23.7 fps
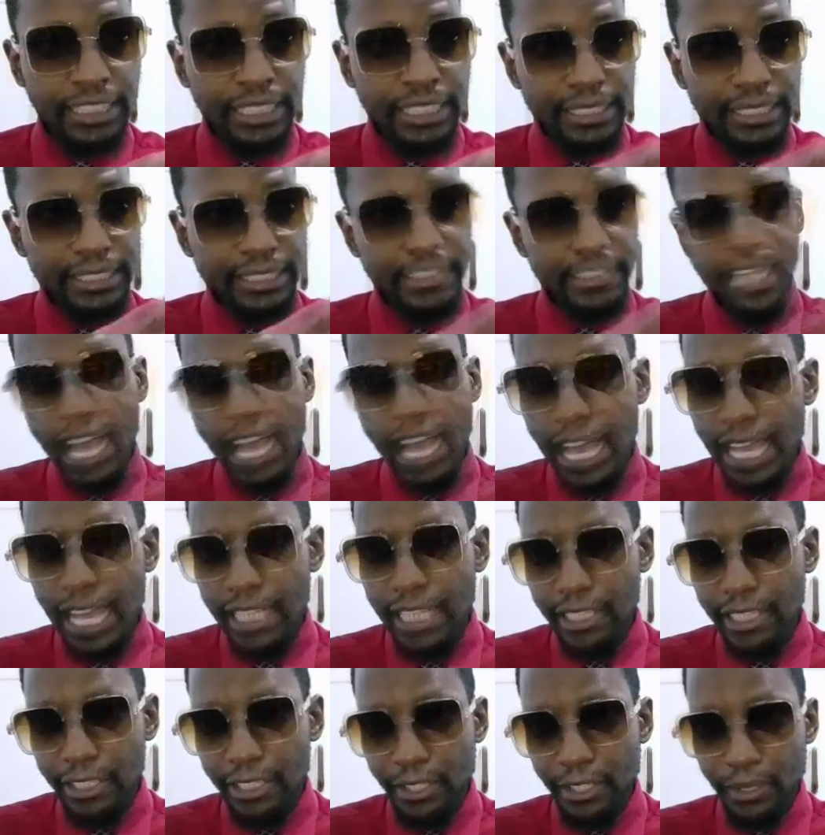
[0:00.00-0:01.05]

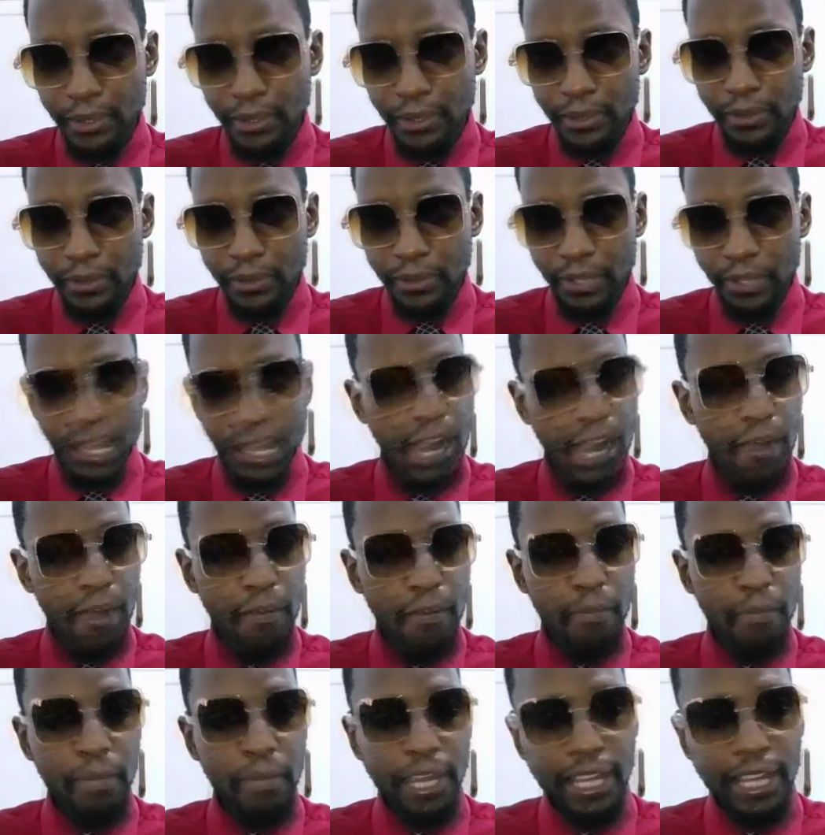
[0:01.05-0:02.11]
designed to
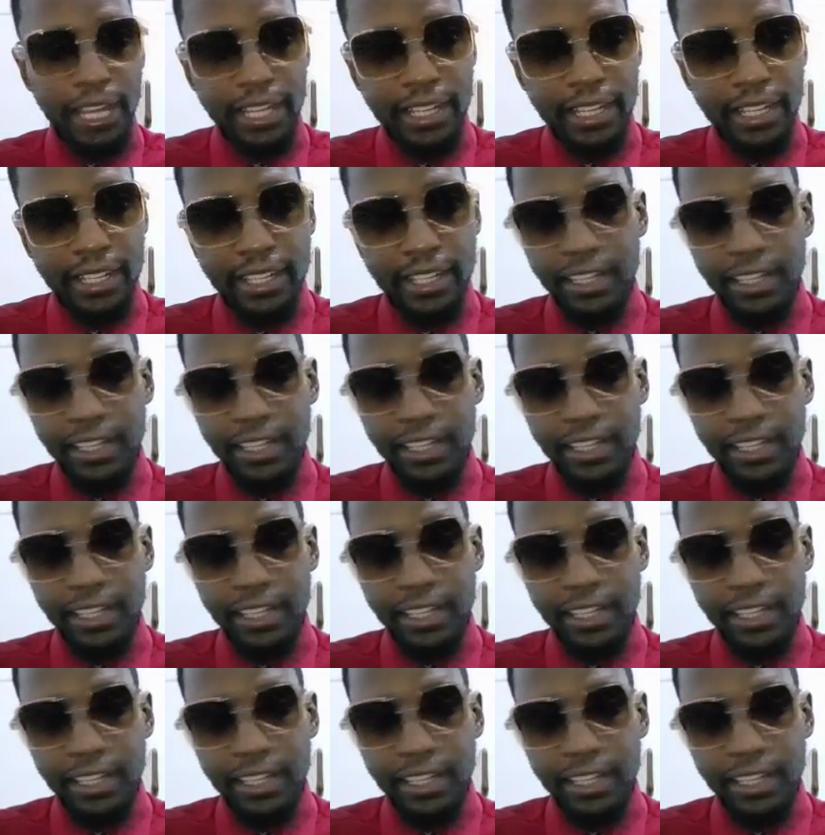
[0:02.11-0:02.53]
help make